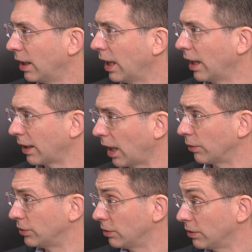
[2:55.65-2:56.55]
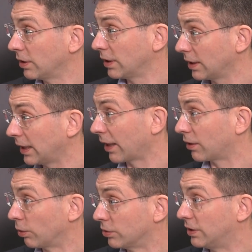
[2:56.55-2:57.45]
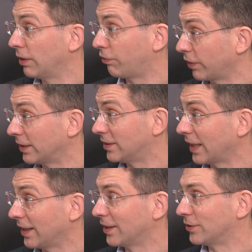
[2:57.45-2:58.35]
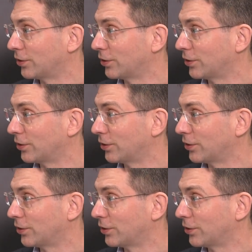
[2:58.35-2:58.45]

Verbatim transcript: and how do you get those differentiated